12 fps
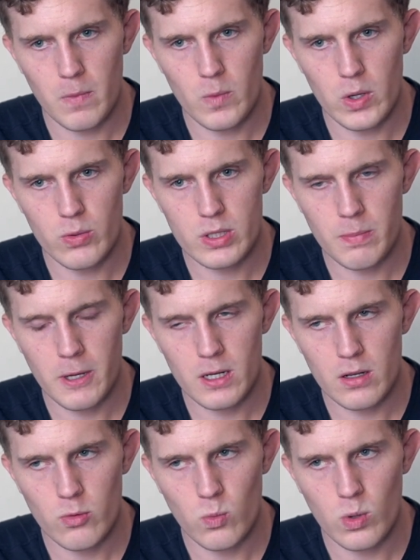It would depend
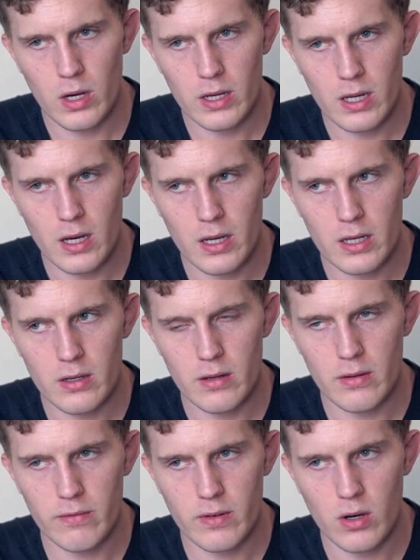on what kind
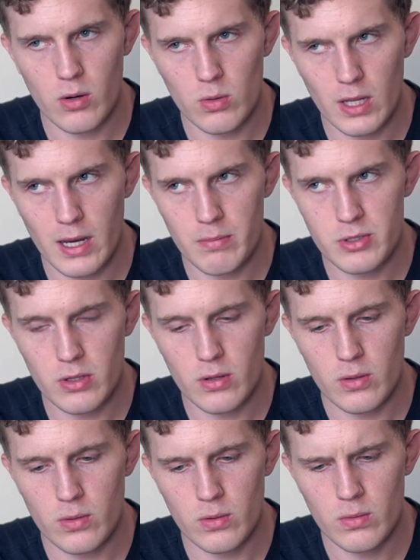of collab.
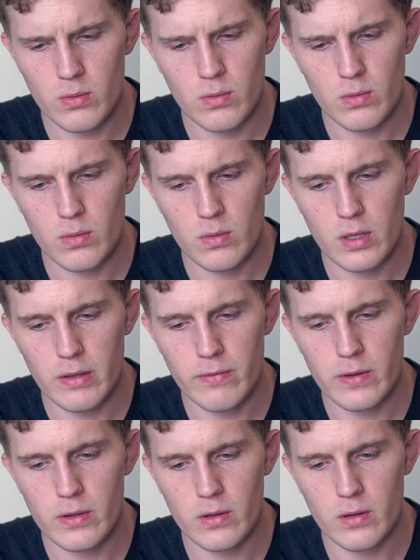So if
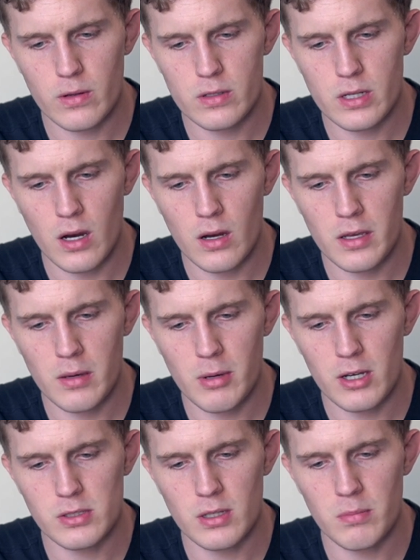you're talking
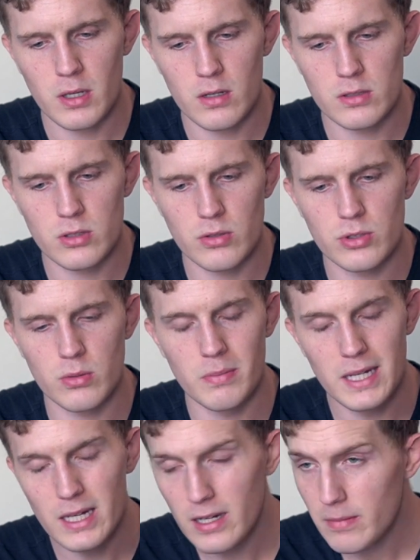about something on social
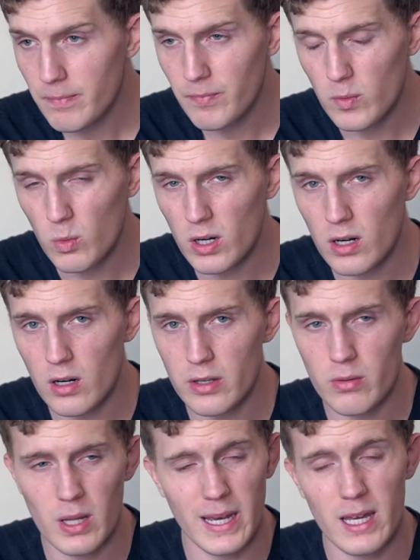media where
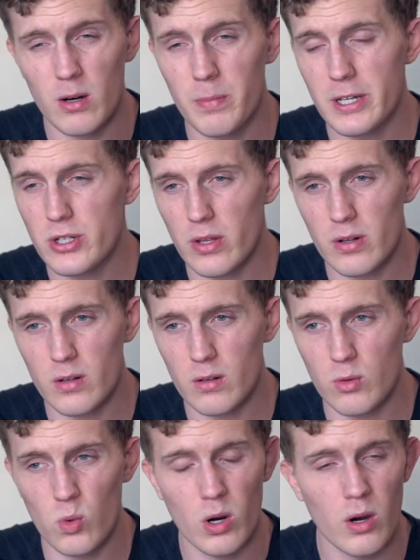you like help each other
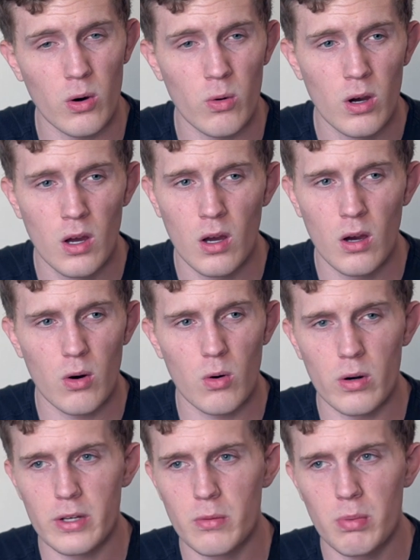grow
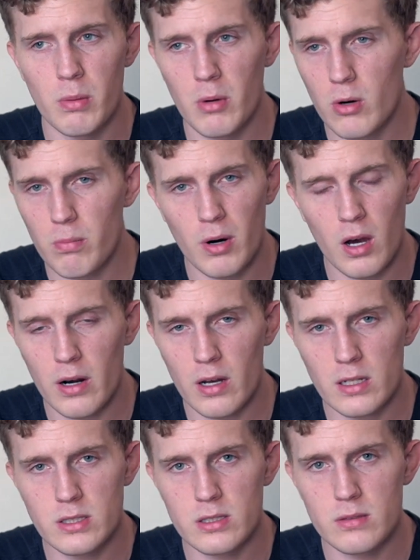or you promote
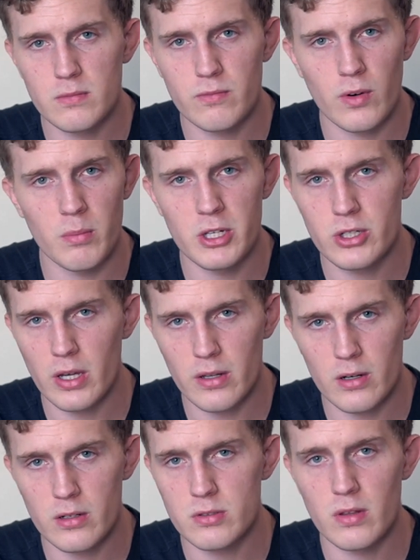products from each
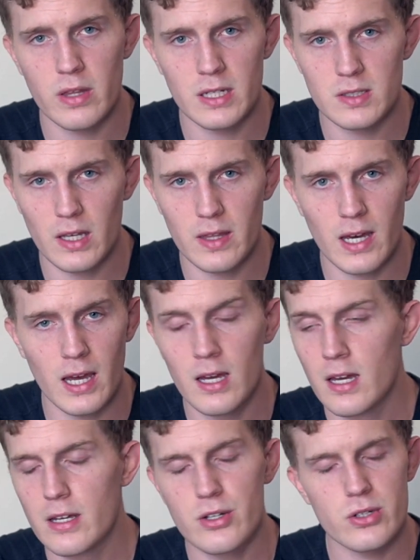other, things like that,
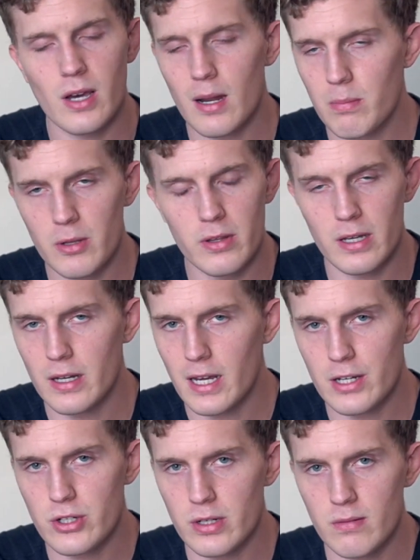you just got to build a
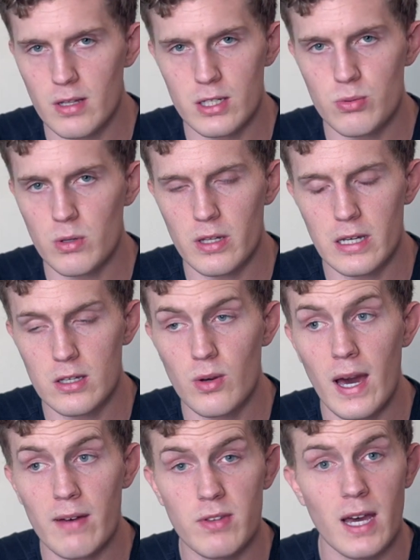connection. That's really it. You
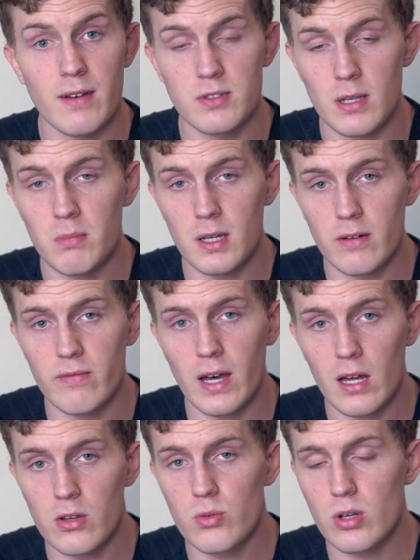have to have something of
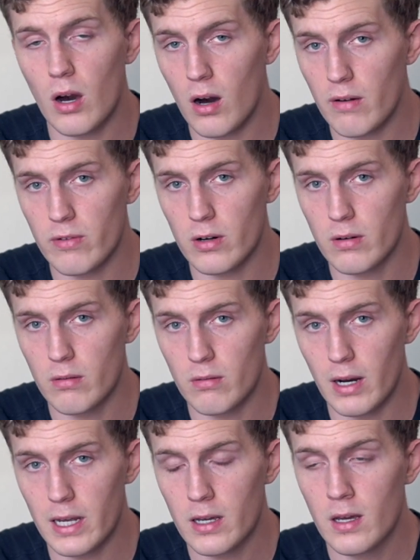value to offer,
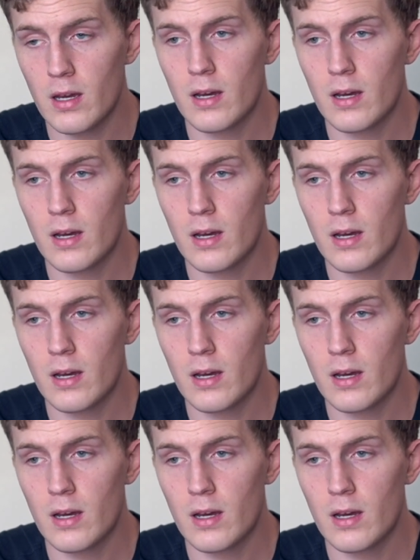right?